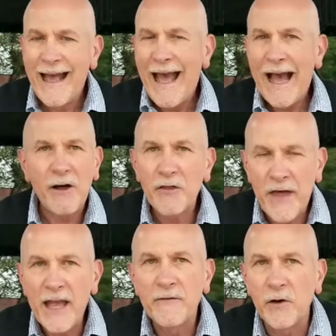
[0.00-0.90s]
How
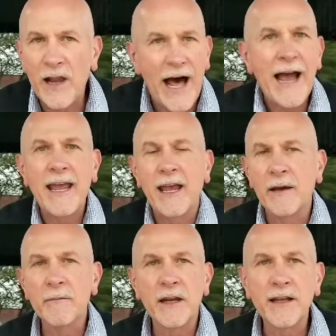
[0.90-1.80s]
thankful I
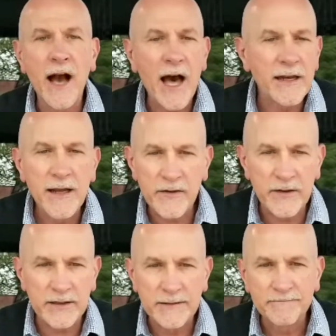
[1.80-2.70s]
am that God
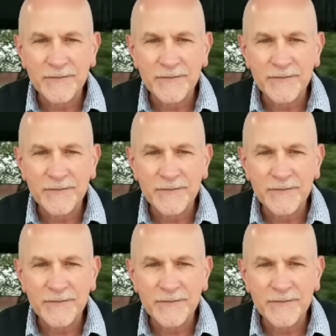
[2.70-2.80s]
doesn't